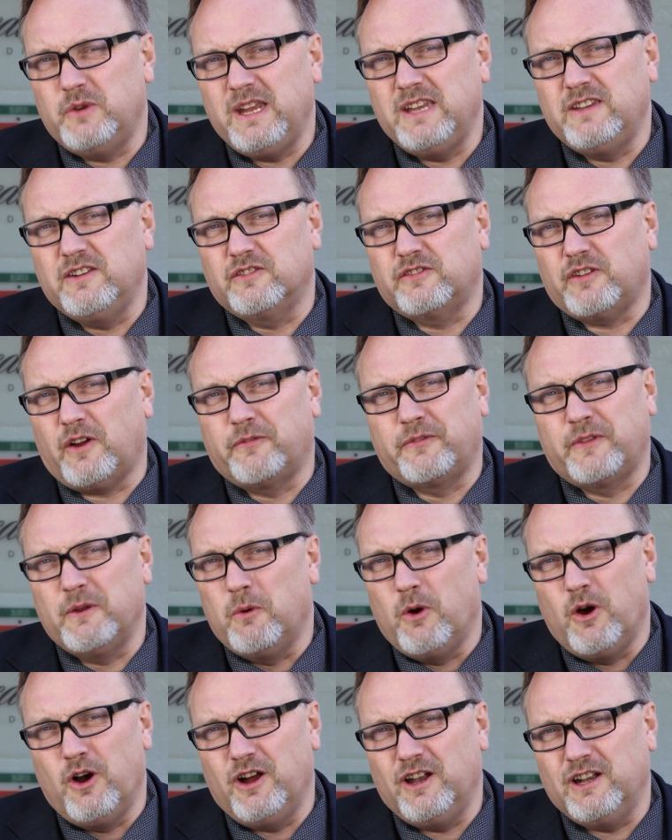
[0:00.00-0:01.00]
regions of
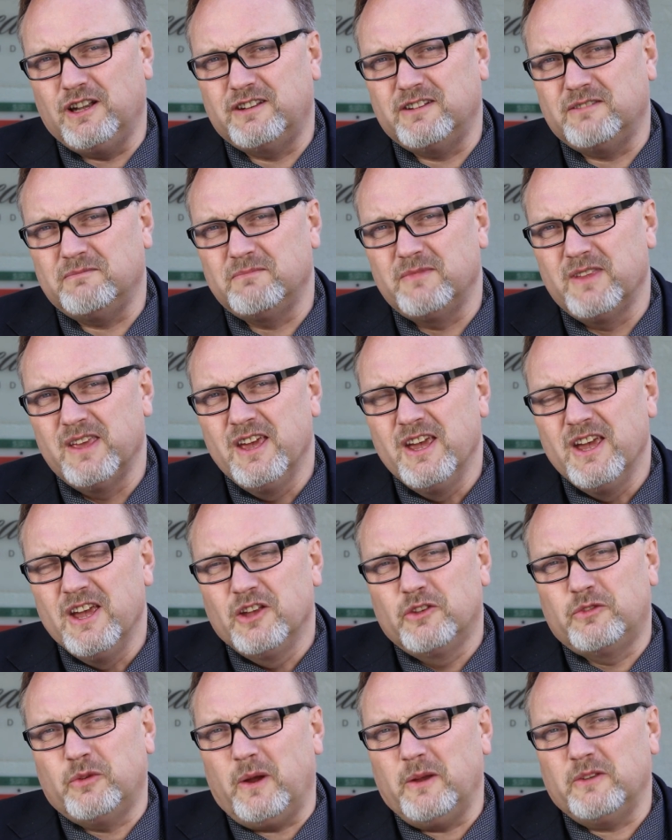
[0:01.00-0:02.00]
the world.
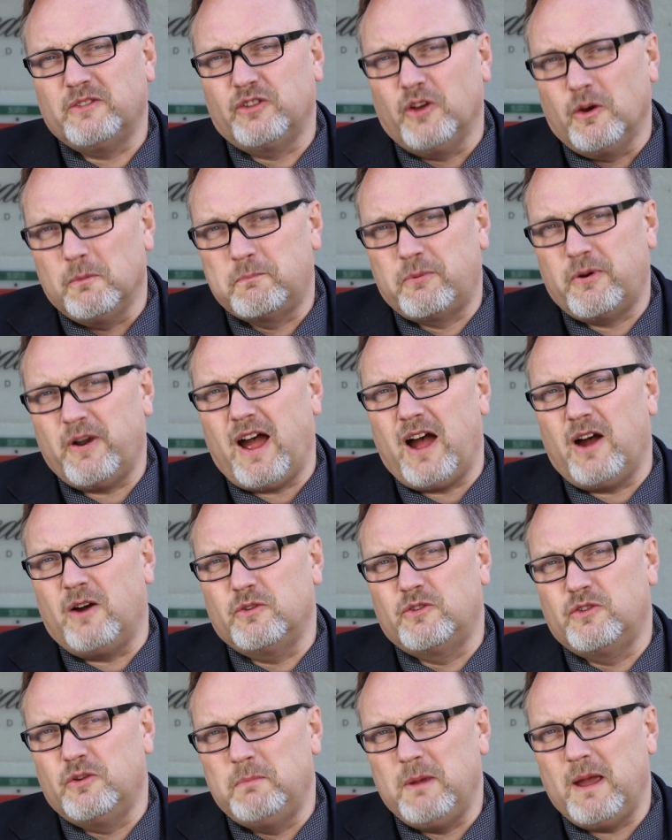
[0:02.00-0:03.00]
So I'm so
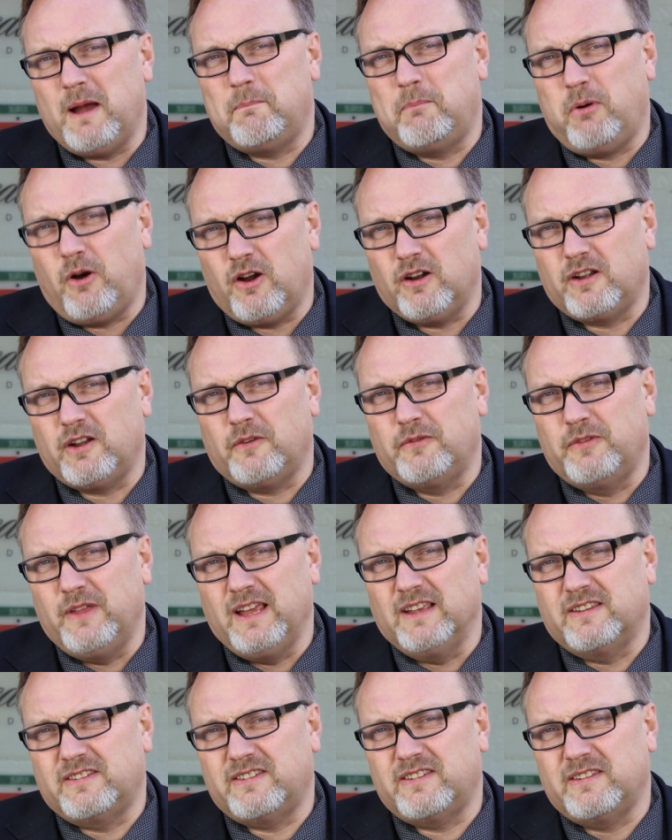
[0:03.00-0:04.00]
proud to be a part of
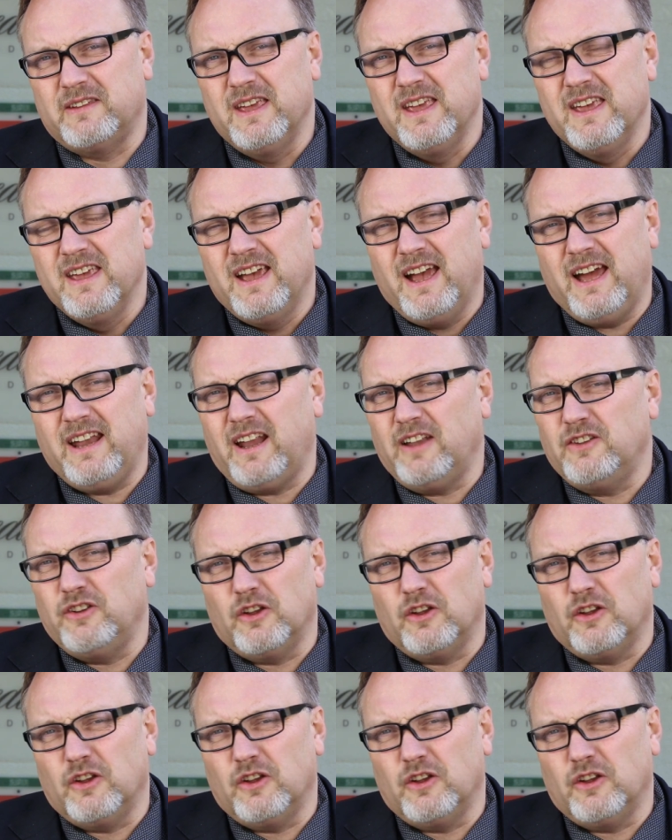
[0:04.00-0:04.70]
this. And I